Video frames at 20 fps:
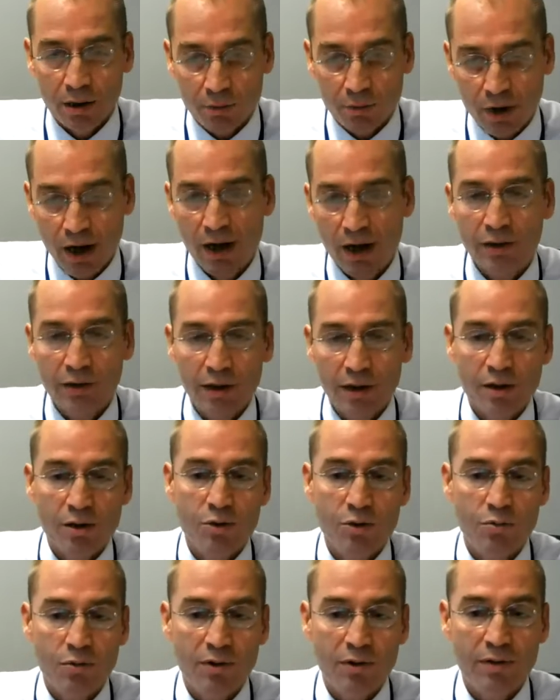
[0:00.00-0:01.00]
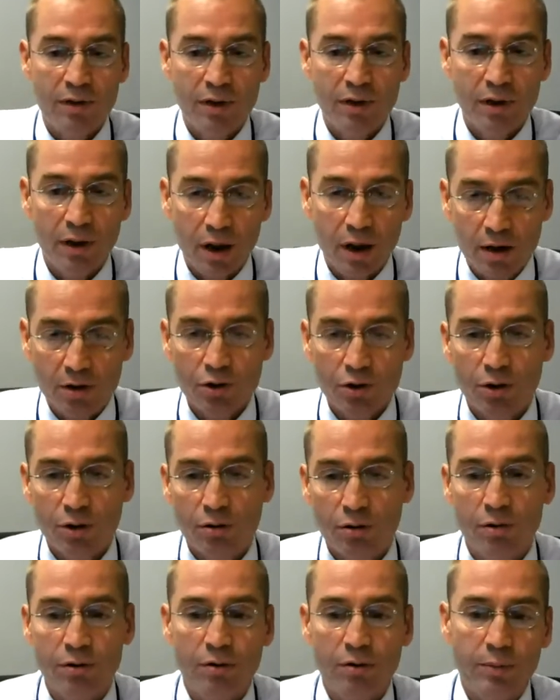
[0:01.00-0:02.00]
right next to a very large
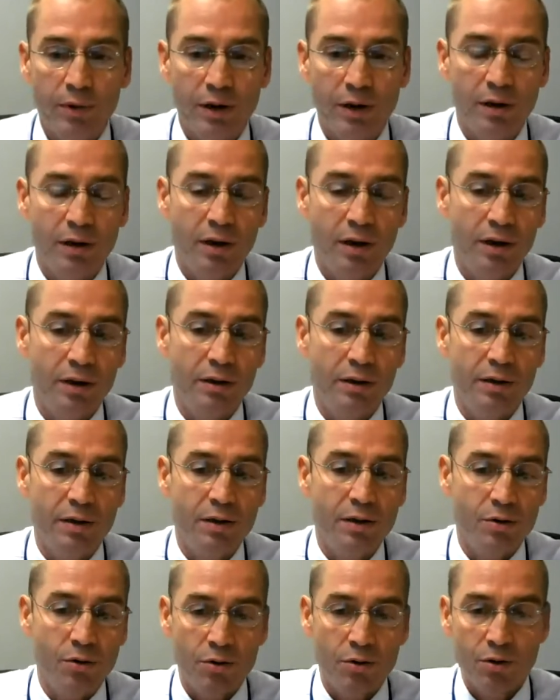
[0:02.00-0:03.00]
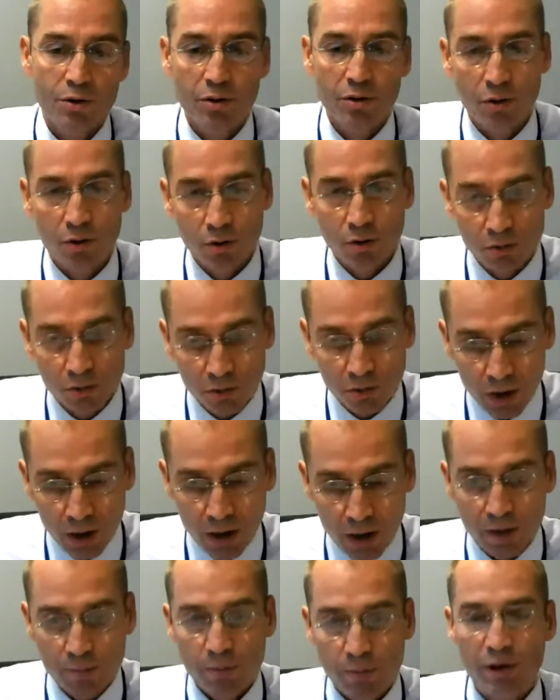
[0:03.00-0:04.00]
economy and is also
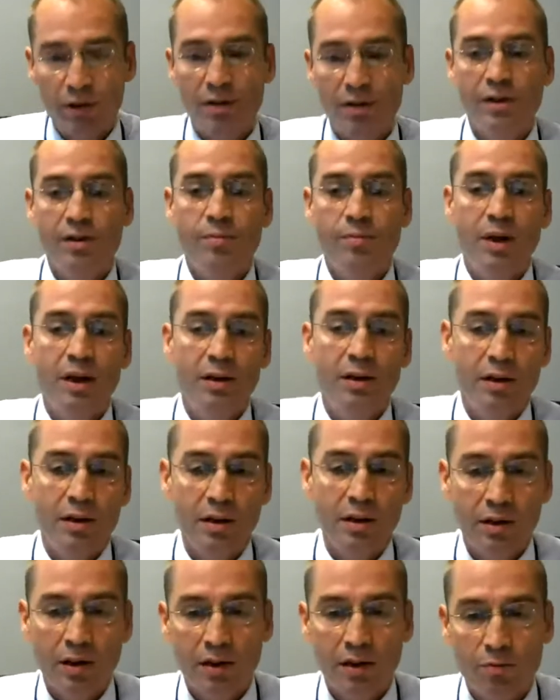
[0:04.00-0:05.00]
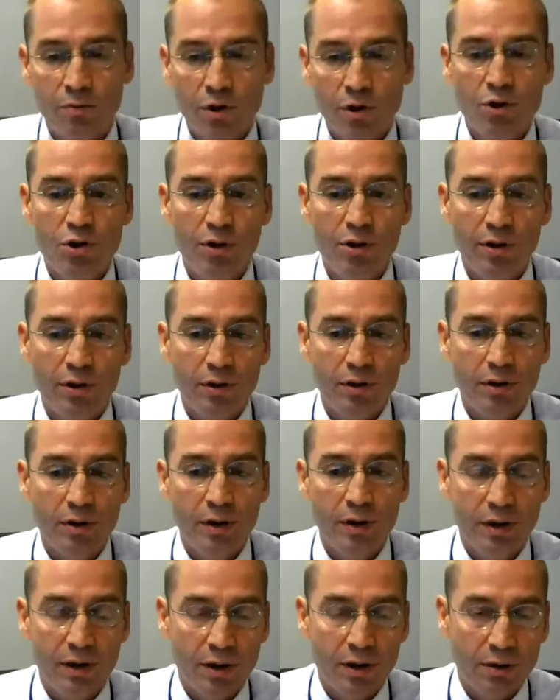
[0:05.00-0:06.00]
participating in that regional
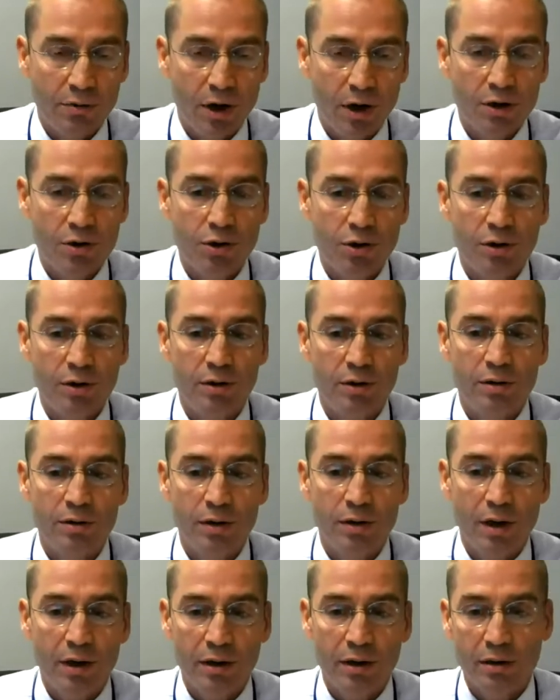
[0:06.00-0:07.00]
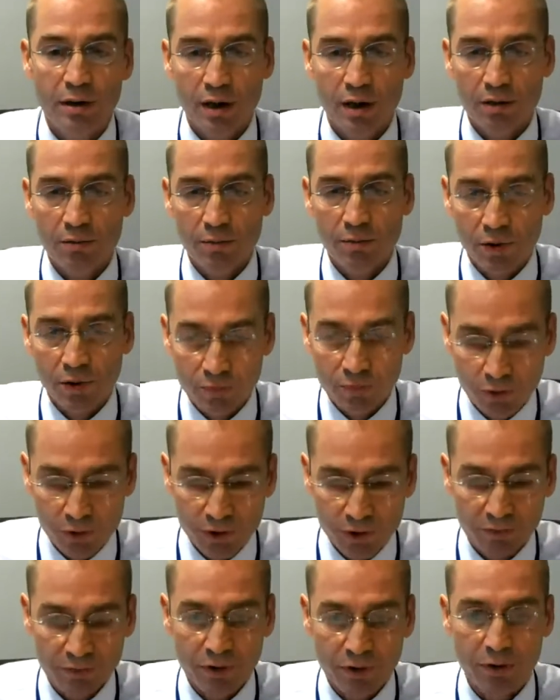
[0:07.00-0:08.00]
integration. And then we, of course,
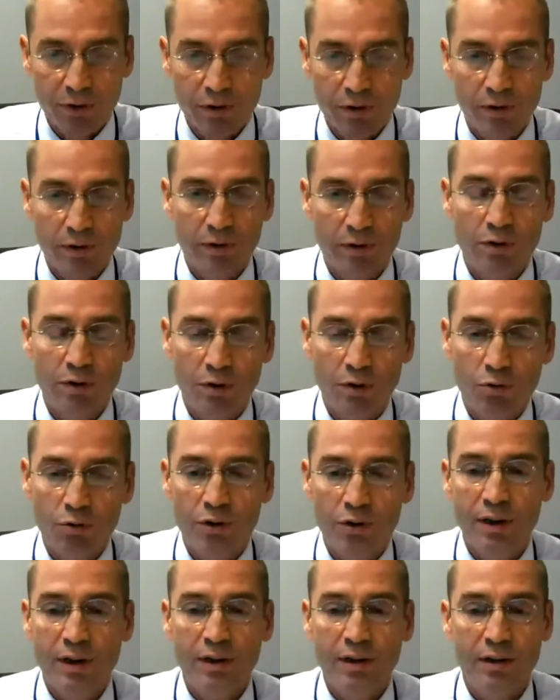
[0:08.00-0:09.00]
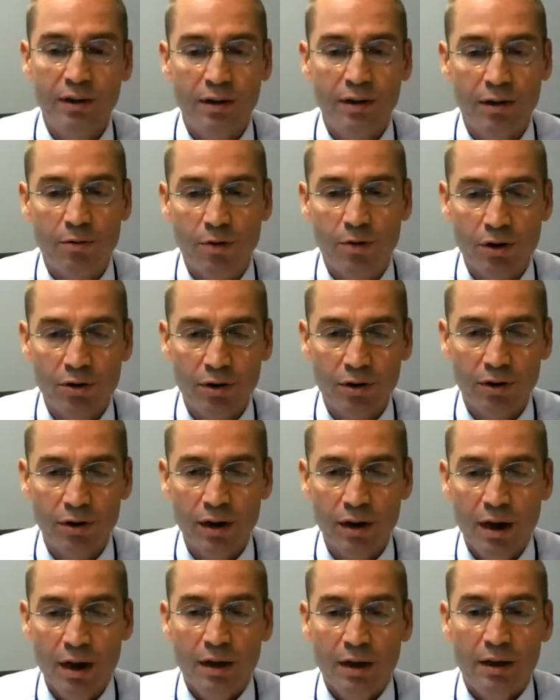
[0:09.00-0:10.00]
have the continental integration.
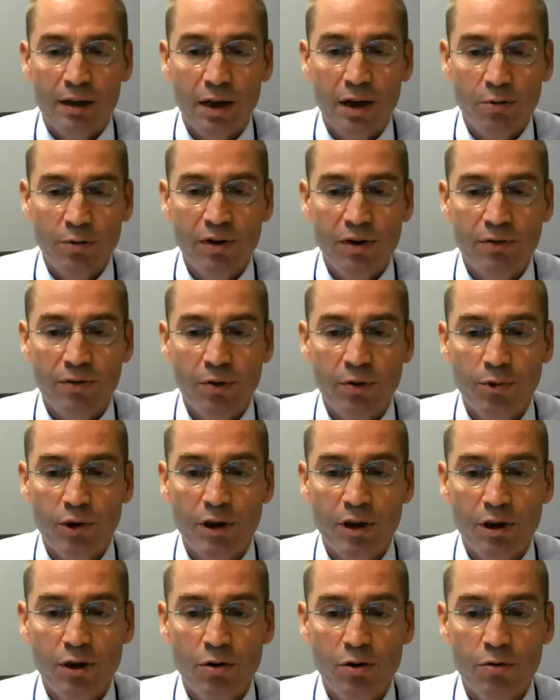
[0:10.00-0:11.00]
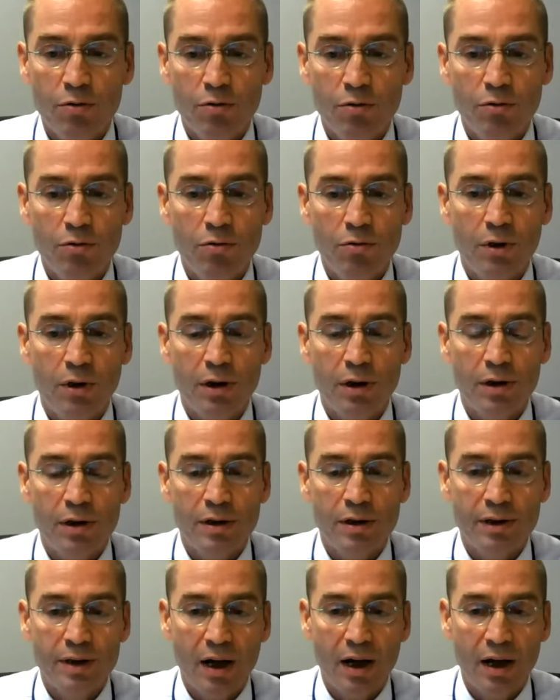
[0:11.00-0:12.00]
Now, we from the EU
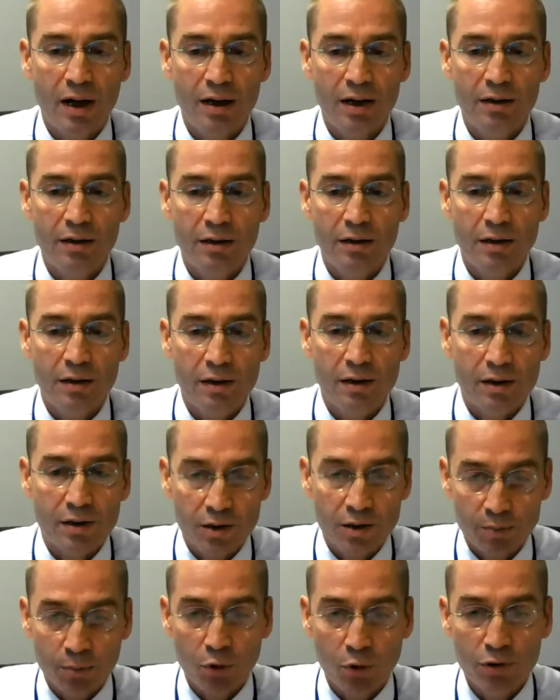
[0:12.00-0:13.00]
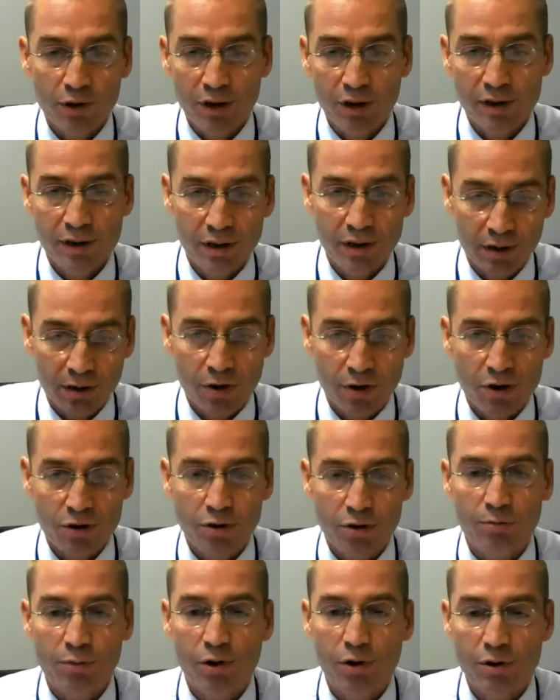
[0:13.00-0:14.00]
side support these
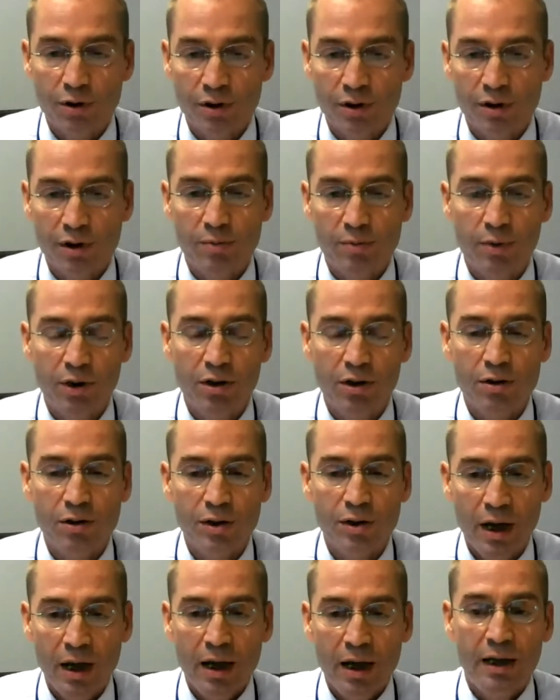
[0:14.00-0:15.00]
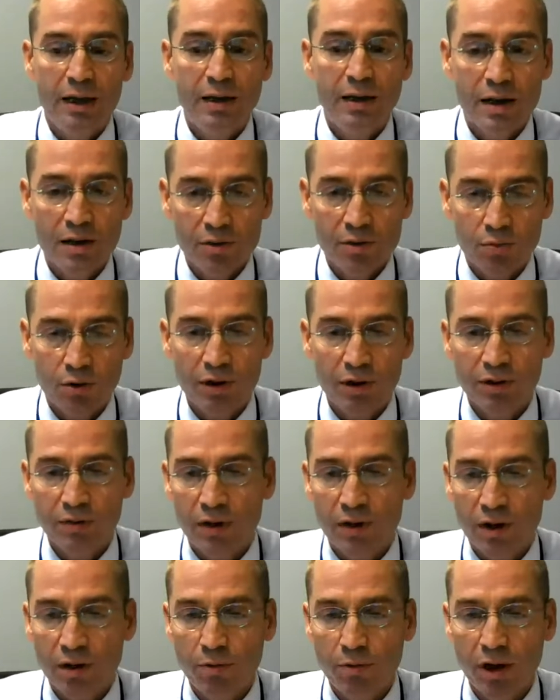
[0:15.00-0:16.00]
integration processes because it has worked
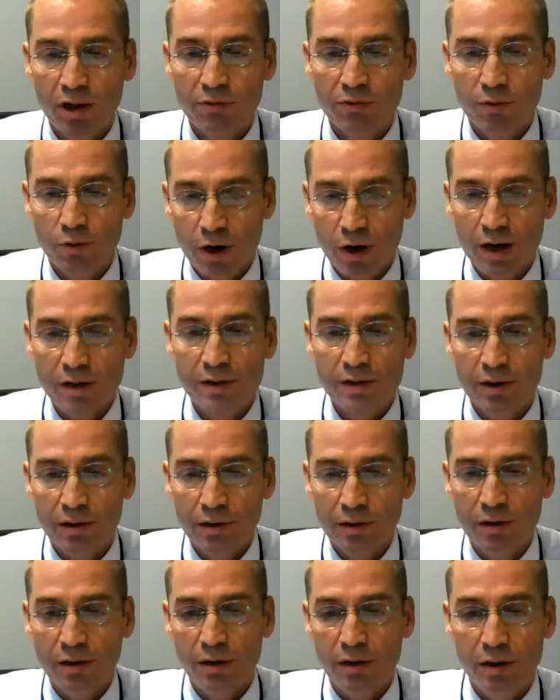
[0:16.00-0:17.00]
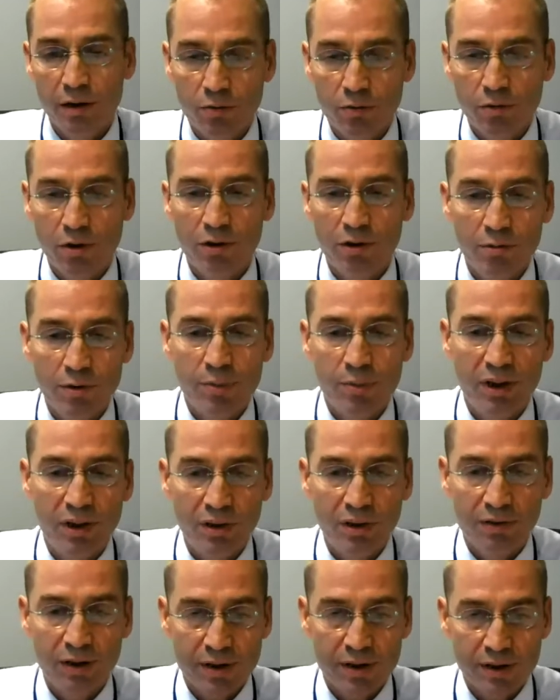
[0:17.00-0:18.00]
very well for us in the EU, and we
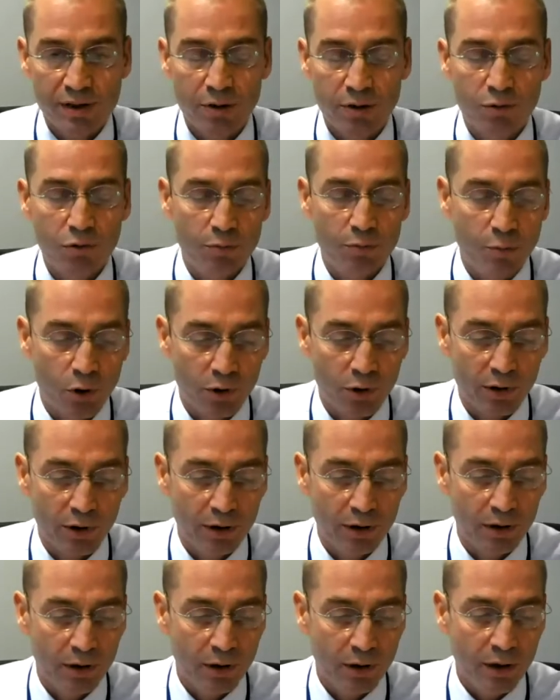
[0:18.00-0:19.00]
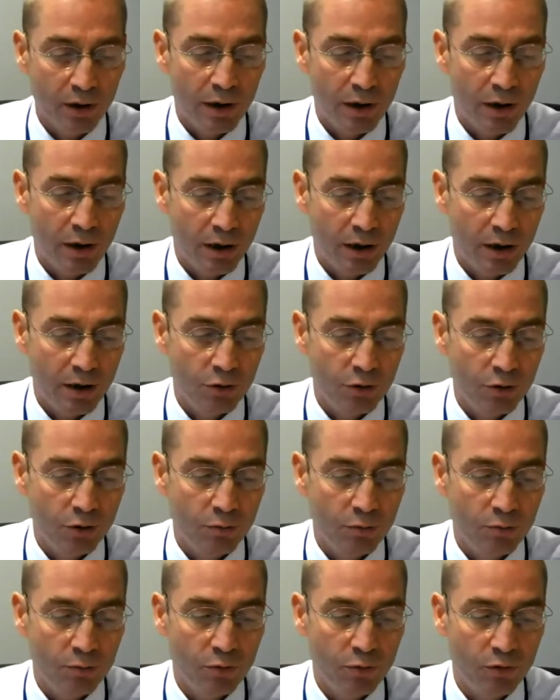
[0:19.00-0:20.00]
believe this is a good model to
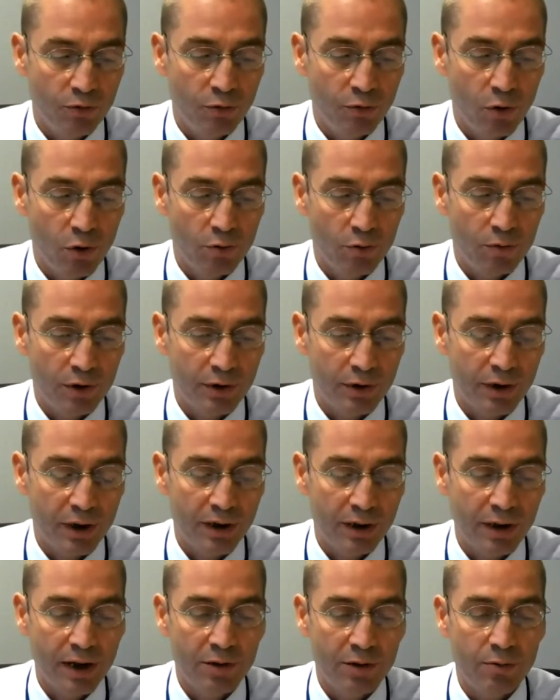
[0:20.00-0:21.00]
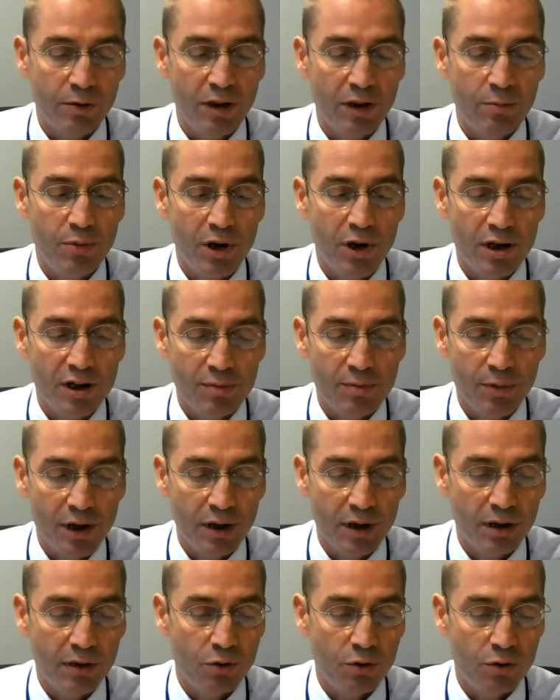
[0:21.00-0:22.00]
move forward. And that really brings
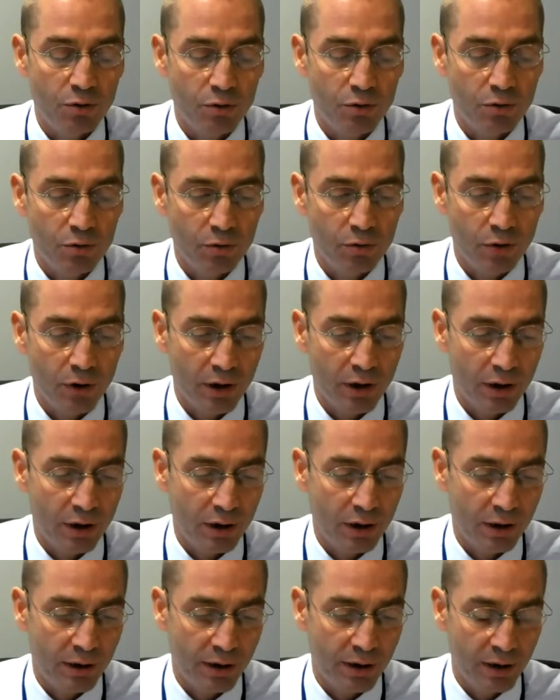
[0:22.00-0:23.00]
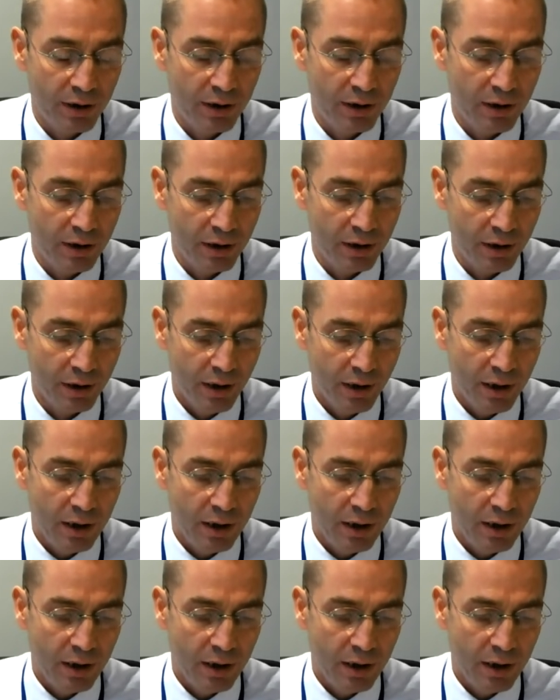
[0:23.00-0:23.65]
me to the